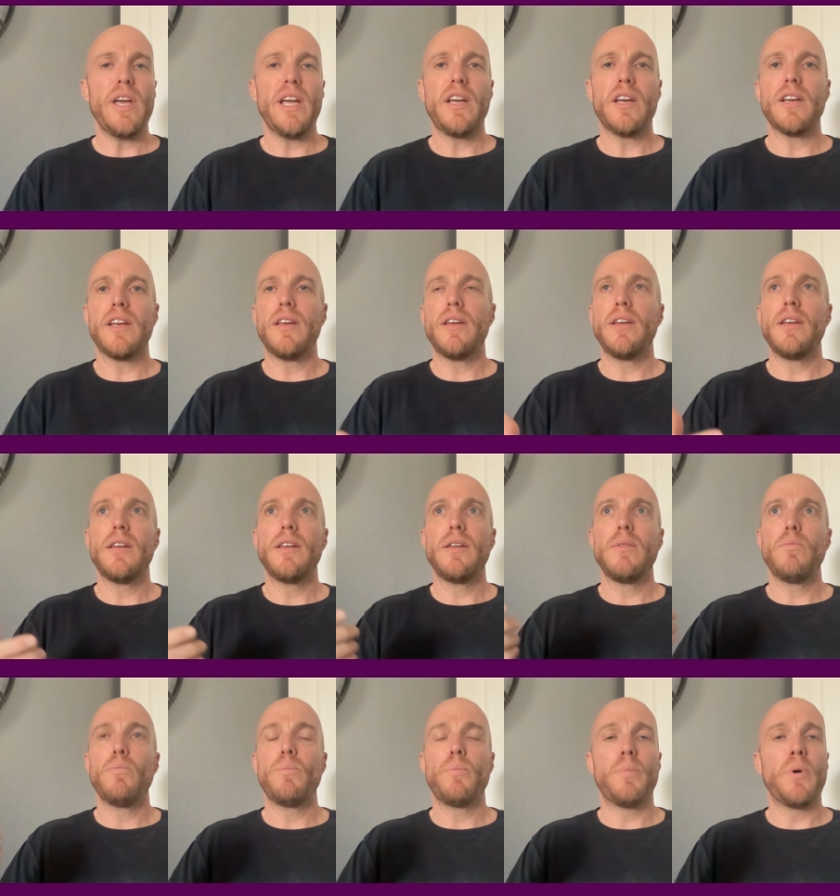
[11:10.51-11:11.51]
It could
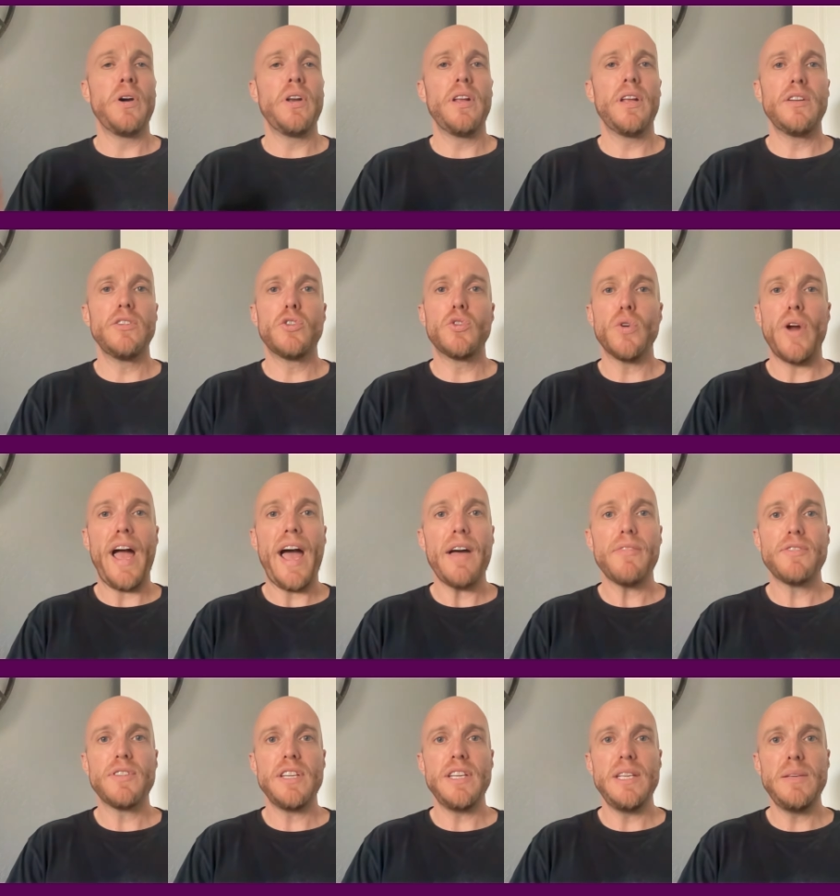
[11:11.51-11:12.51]
put a
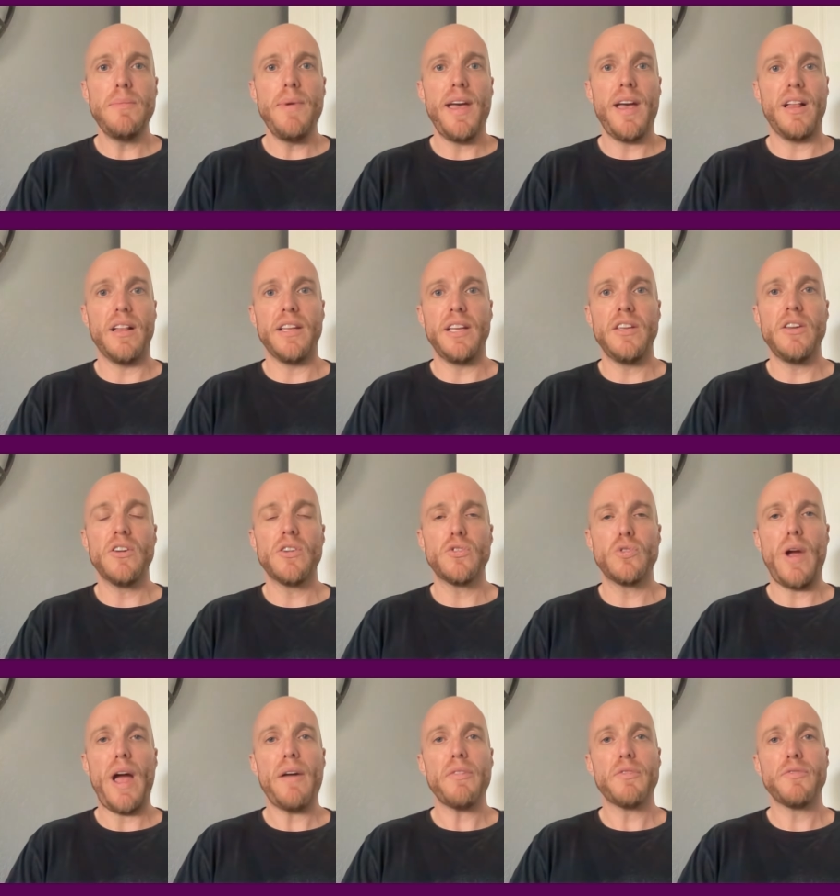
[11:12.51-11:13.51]
draft email in your
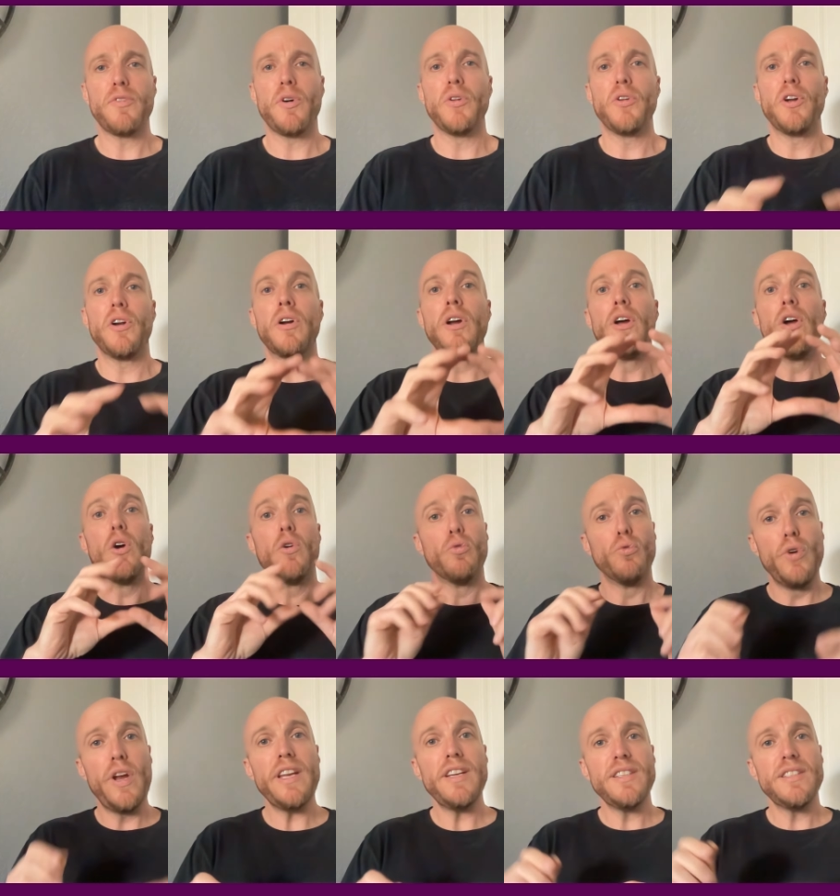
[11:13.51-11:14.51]
drafts folder
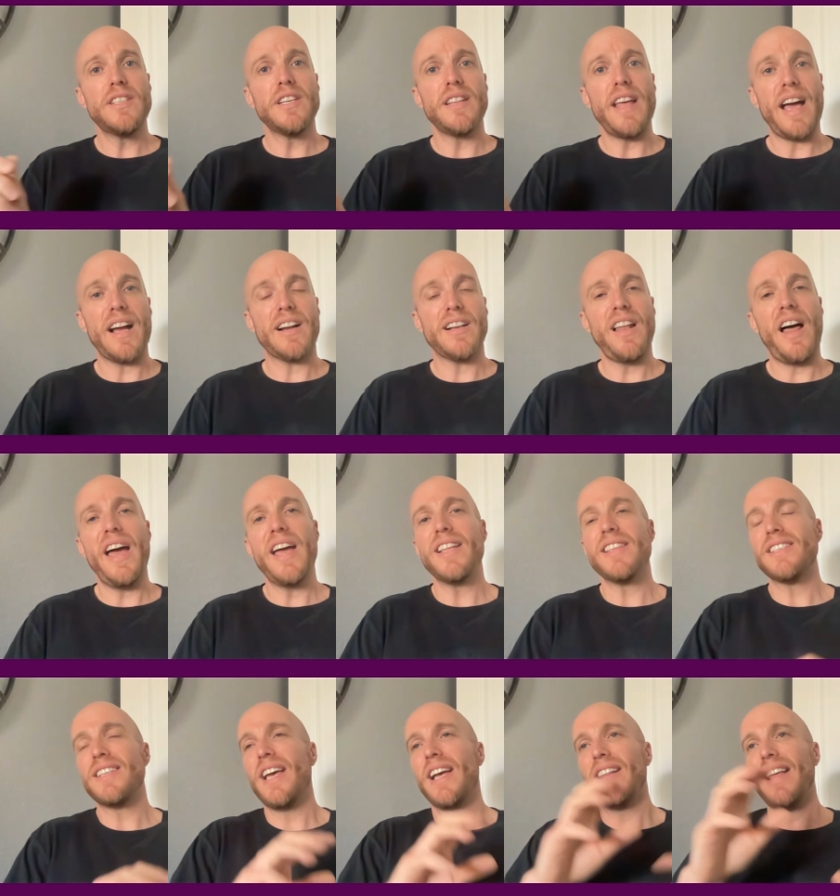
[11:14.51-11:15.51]
written to that
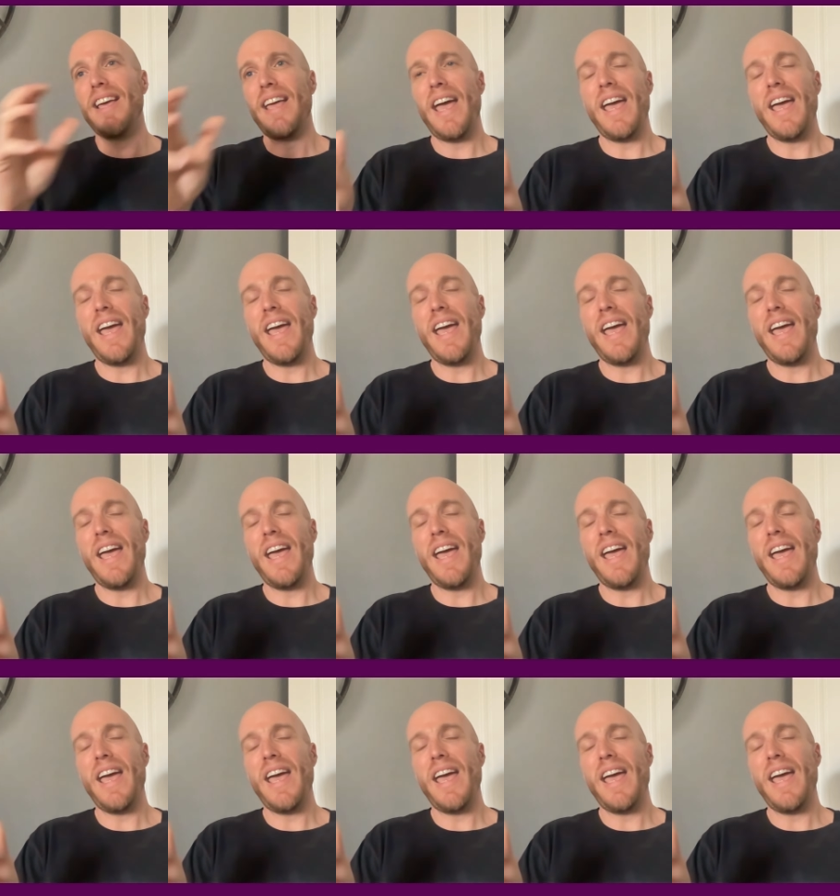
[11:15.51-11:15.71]
client saying like,